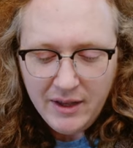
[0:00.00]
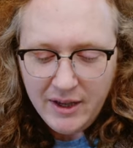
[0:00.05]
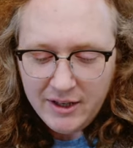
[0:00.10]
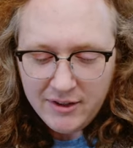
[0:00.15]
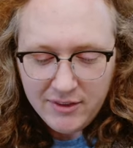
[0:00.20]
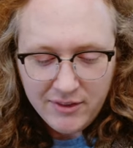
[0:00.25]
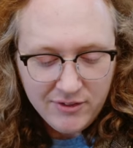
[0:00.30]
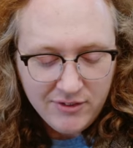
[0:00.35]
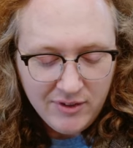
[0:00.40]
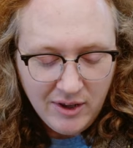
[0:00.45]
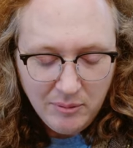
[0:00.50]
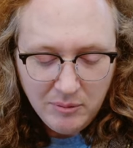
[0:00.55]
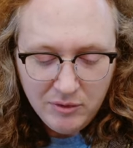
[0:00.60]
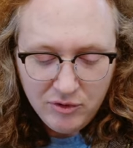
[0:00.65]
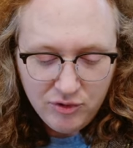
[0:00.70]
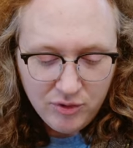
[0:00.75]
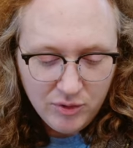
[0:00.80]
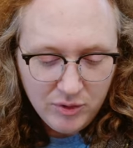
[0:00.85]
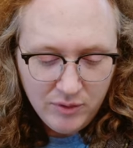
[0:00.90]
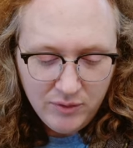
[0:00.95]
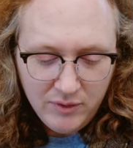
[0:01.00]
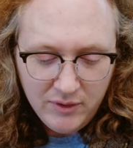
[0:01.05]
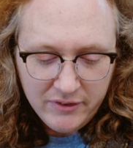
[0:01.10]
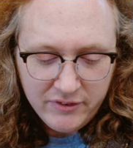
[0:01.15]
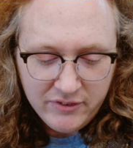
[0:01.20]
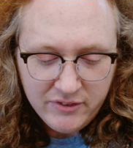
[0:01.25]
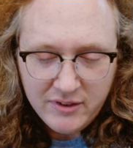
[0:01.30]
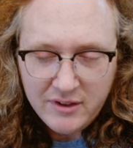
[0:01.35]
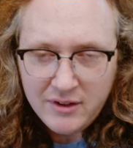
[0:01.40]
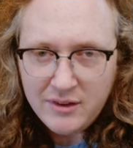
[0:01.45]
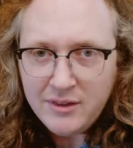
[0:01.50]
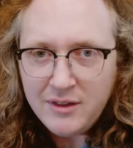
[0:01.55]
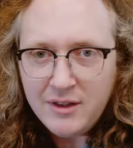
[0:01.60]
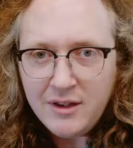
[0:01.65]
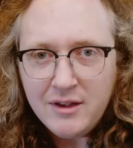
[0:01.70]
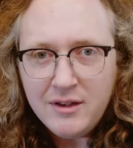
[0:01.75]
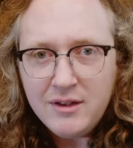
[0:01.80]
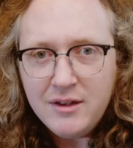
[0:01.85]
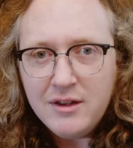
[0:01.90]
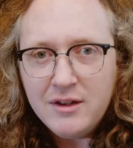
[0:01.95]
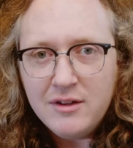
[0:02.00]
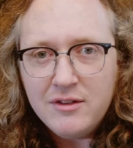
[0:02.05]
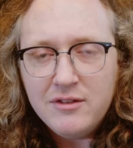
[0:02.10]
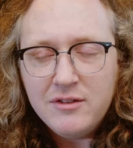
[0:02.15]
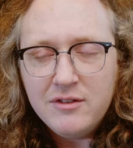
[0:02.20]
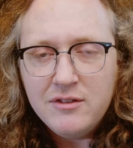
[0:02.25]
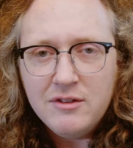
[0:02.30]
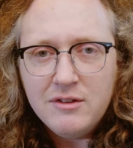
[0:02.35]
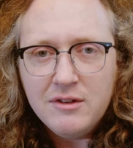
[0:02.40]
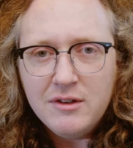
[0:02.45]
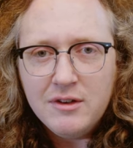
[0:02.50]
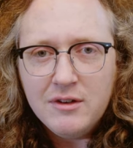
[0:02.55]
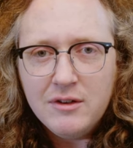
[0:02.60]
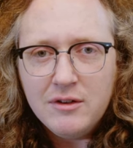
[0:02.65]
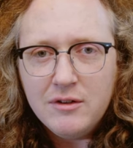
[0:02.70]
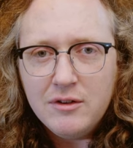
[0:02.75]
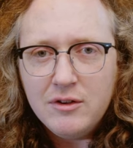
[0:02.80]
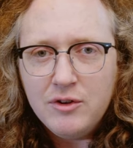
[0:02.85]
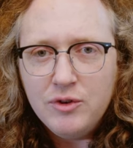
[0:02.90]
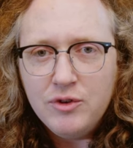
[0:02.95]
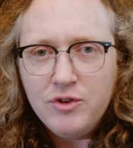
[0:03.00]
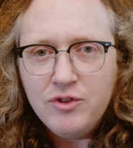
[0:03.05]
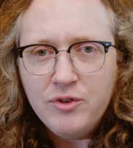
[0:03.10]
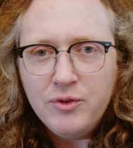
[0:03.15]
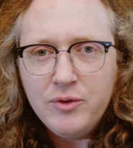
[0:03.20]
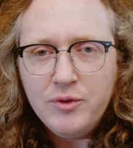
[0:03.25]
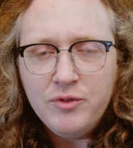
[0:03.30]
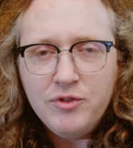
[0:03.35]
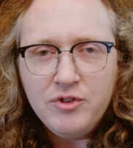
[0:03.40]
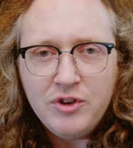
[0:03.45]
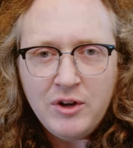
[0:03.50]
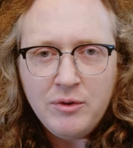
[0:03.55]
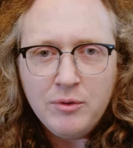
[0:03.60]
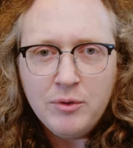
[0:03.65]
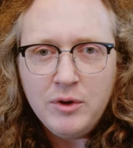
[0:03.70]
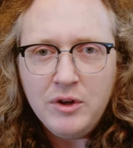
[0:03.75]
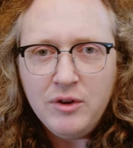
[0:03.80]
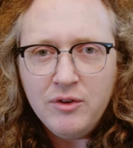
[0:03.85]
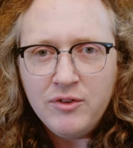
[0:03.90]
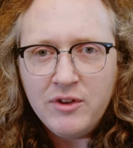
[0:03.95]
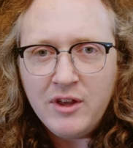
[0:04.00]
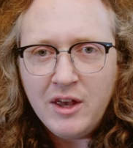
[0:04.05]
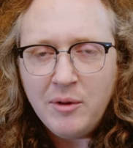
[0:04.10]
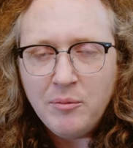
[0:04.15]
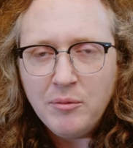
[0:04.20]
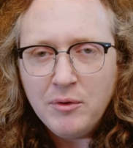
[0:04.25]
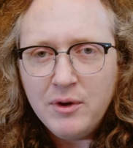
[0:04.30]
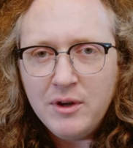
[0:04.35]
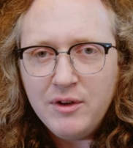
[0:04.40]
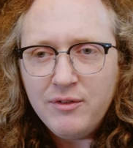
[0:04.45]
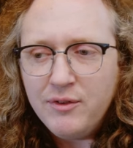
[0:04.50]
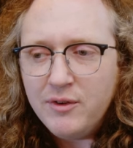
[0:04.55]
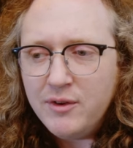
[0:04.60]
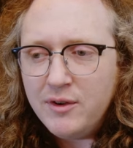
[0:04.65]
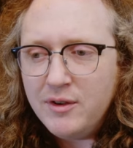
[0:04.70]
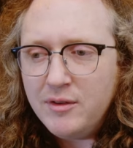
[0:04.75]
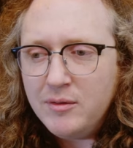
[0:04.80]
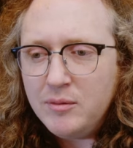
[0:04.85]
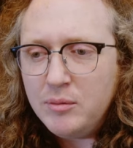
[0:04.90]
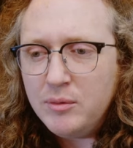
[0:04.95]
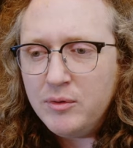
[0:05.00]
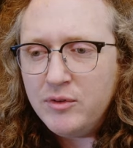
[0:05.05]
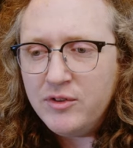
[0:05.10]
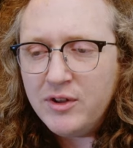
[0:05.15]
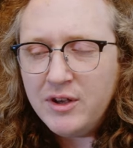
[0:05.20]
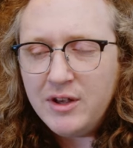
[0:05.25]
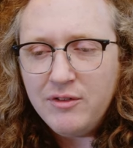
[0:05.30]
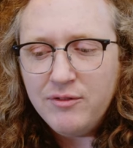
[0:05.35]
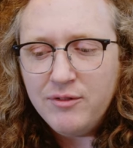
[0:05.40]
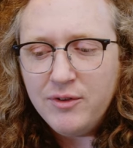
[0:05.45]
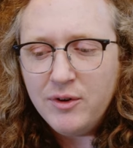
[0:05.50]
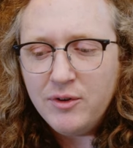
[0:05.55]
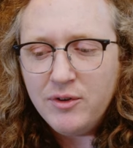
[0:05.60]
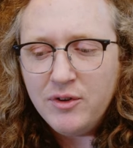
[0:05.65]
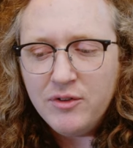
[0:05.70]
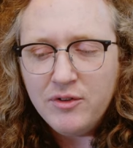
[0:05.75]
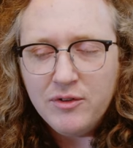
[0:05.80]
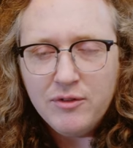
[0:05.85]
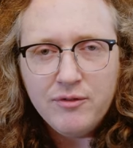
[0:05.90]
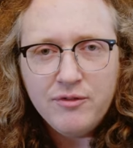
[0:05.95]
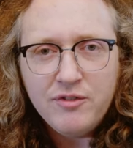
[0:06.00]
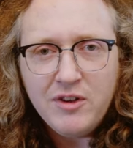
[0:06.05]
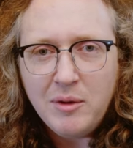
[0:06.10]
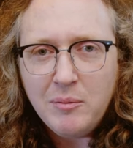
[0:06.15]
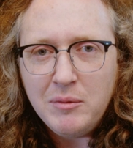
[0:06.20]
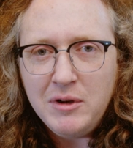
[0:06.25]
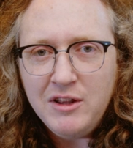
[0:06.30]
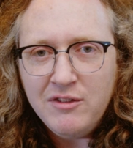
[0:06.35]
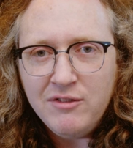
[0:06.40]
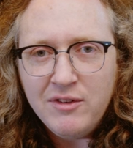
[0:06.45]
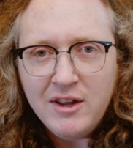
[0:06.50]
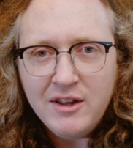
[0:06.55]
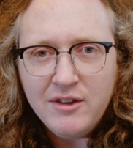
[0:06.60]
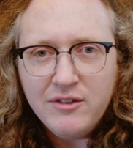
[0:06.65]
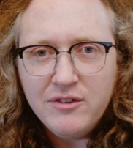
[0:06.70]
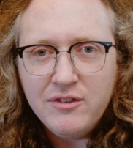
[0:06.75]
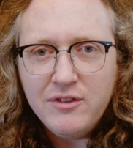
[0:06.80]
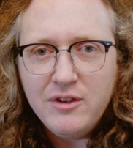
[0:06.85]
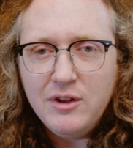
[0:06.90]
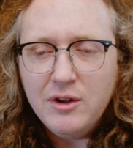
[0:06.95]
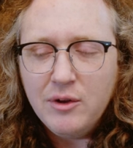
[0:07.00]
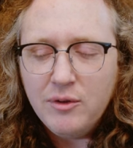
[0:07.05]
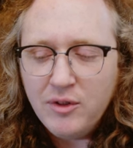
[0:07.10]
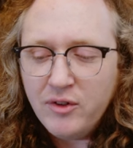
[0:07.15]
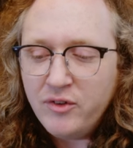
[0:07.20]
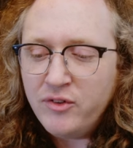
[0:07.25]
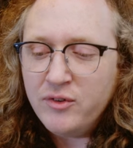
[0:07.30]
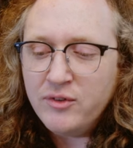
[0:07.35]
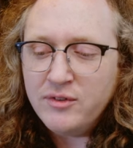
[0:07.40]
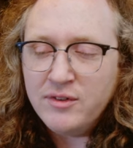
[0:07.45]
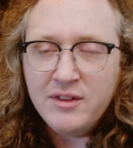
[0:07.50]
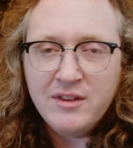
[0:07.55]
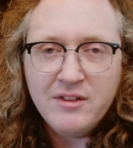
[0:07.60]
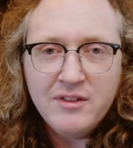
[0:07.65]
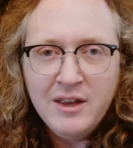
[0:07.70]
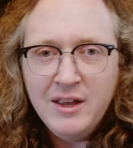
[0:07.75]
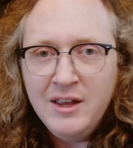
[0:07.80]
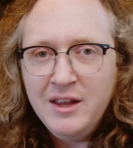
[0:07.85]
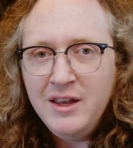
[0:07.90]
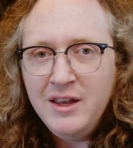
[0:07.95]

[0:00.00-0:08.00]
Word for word: And the same is true of this. I think it's a good sort of general use camera. If I was taking photos of family events, you know, those sorts of things,